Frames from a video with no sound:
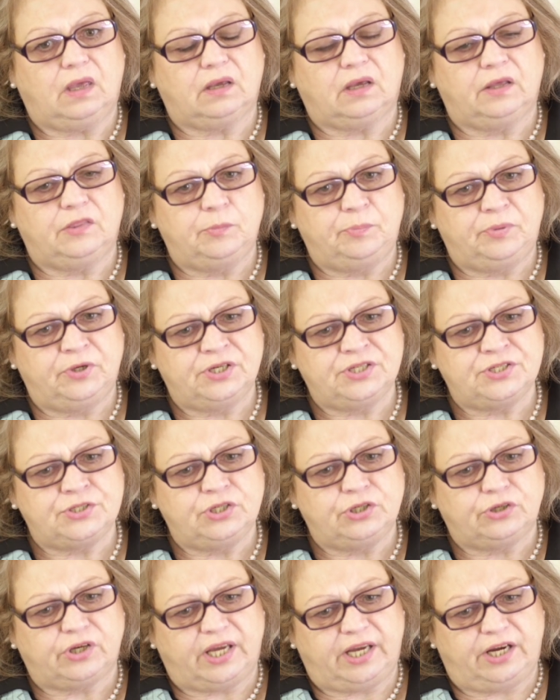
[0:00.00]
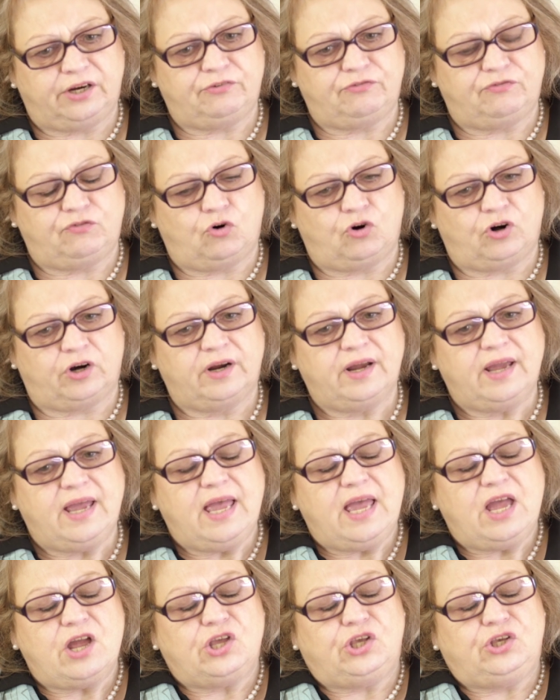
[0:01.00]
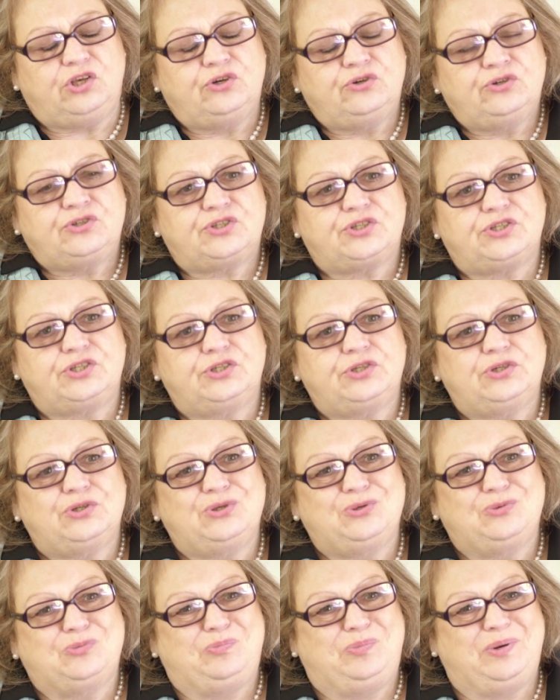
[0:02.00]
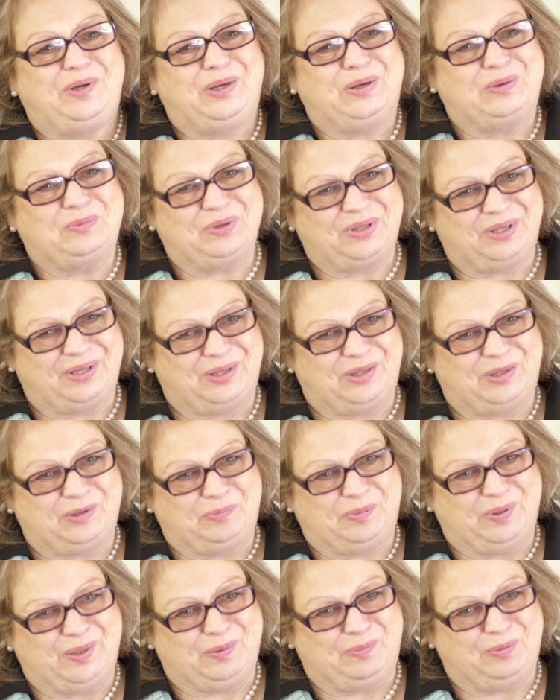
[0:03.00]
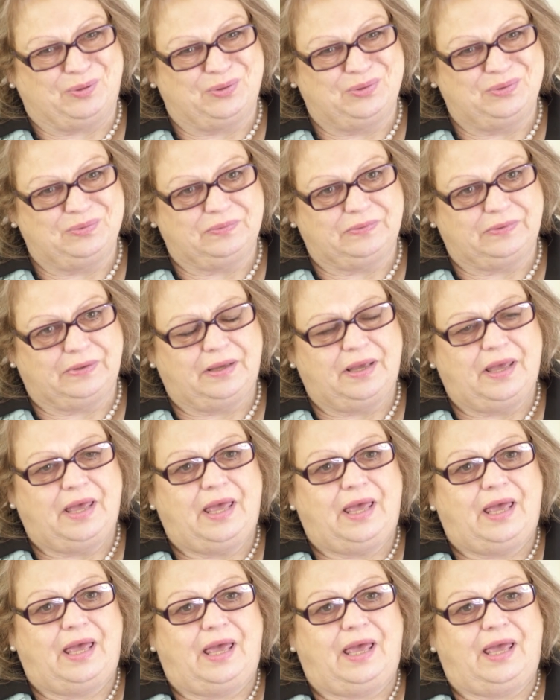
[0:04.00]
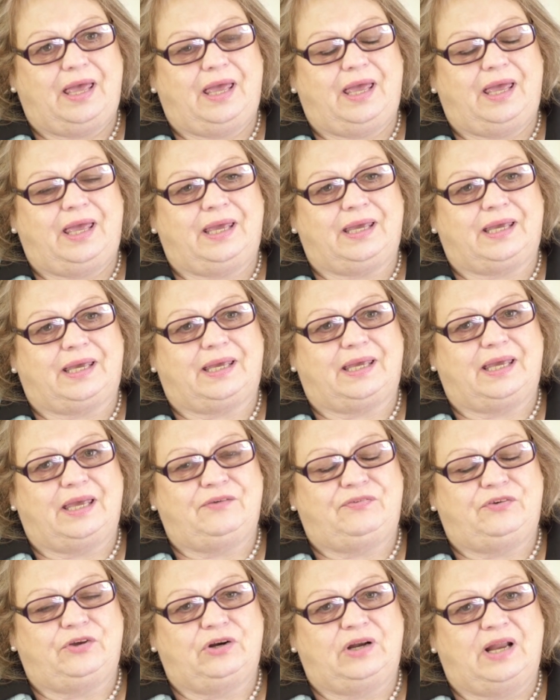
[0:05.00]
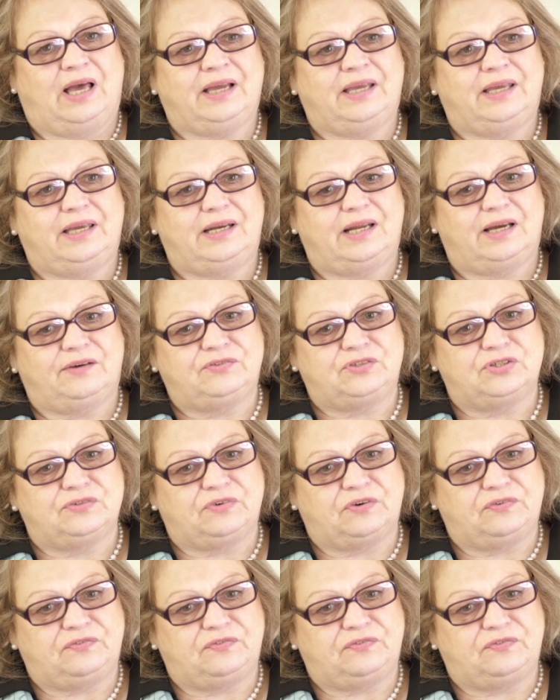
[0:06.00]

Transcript: get the person you care for used to being with other people. If you're lucky enough to have